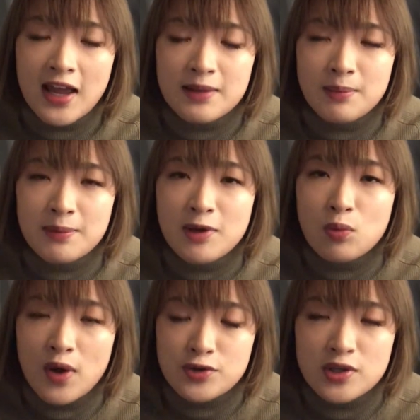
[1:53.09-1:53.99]
and made me
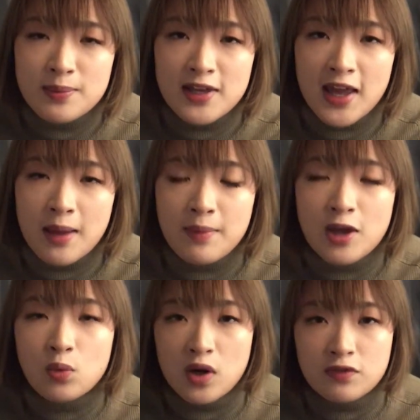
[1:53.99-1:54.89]
gradually become
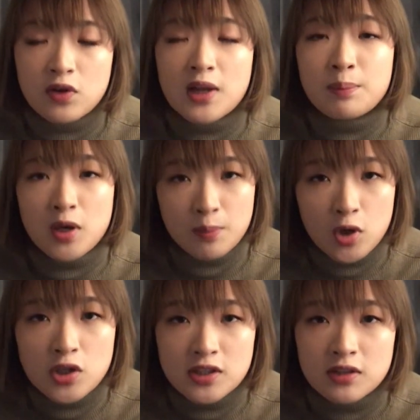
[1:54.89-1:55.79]
a grateful and better
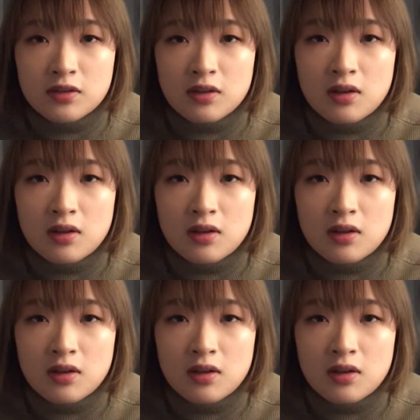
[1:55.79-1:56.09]
person.